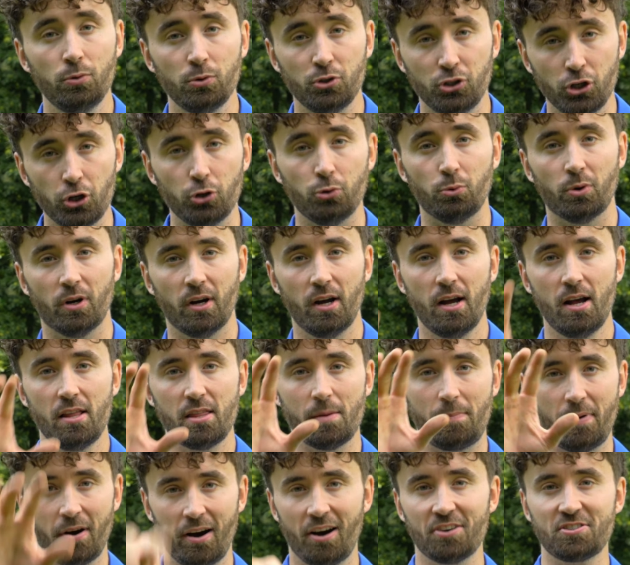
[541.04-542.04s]
to you,
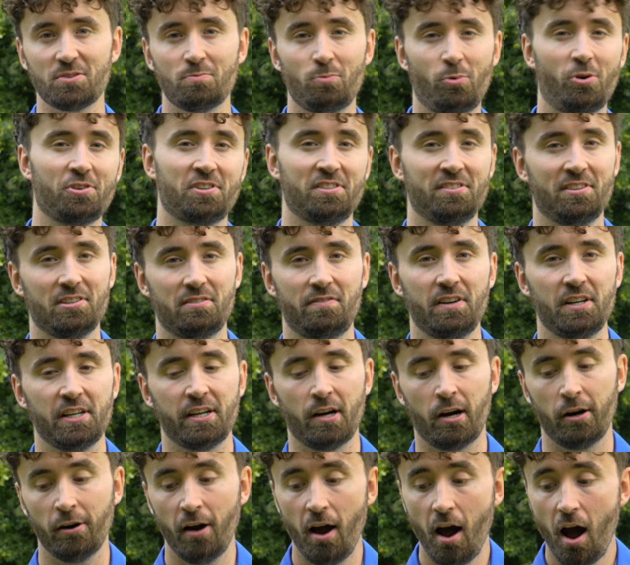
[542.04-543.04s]
the person watching this
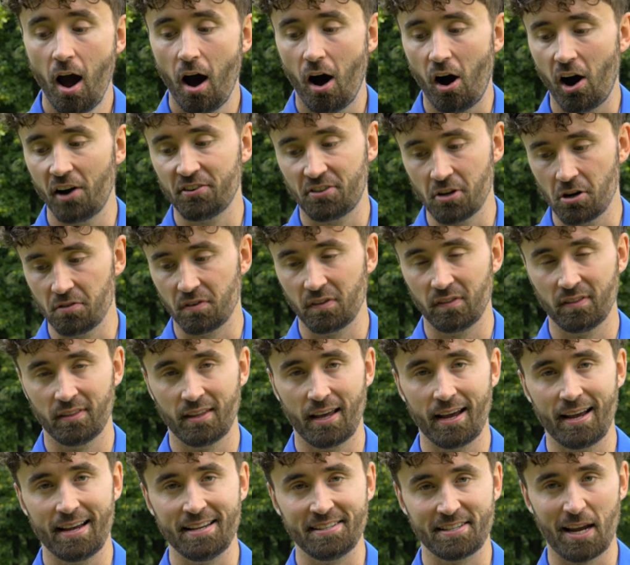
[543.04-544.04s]
video, I don't
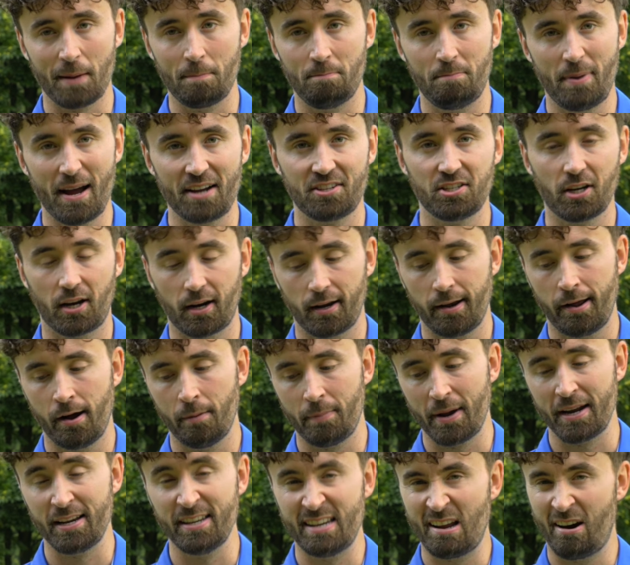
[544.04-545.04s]
think there is a better
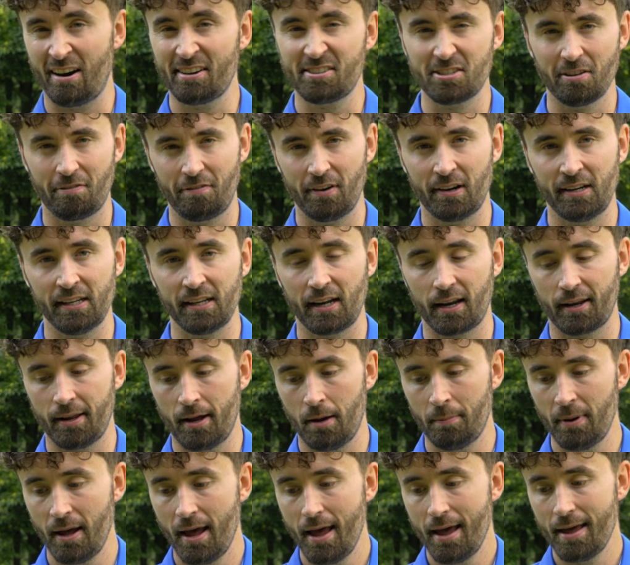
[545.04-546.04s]
club, a nicer feeling
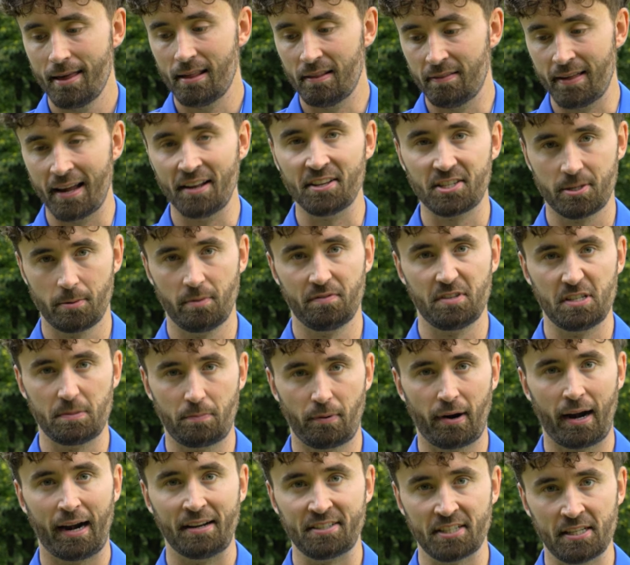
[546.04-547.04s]
club than some of these
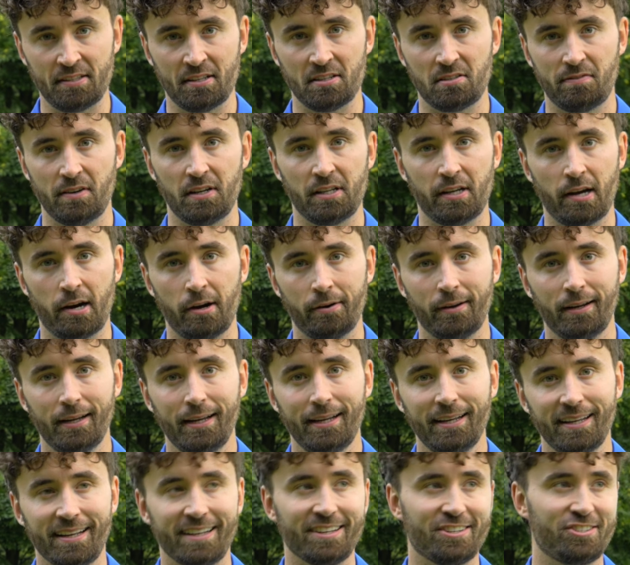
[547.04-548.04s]
brands in this video.
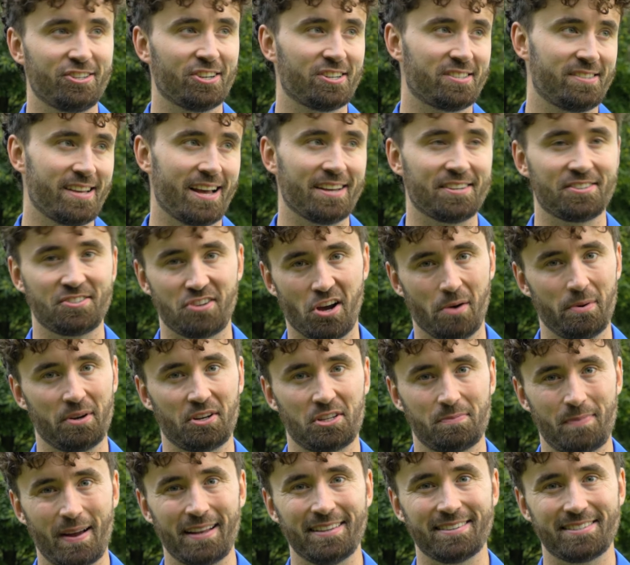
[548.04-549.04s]
It's just they're so
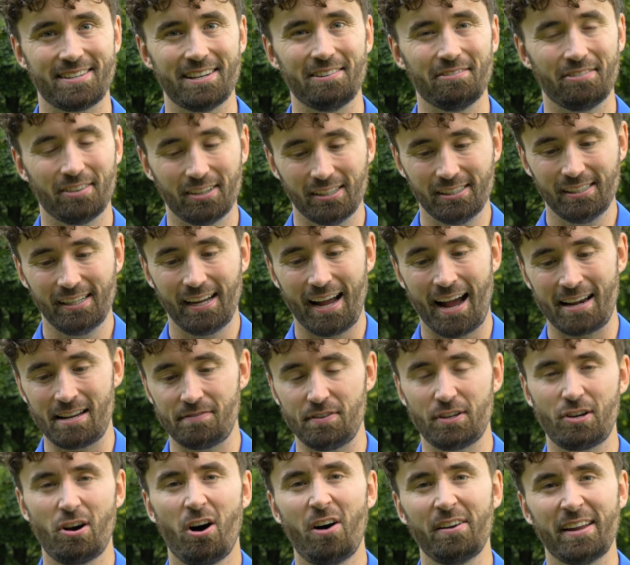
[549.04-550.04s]
expensive. And
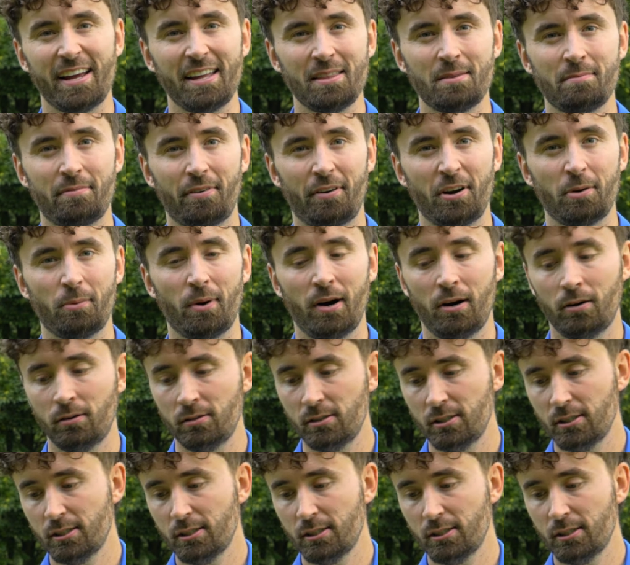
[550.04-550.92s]
if you can't hit them very well,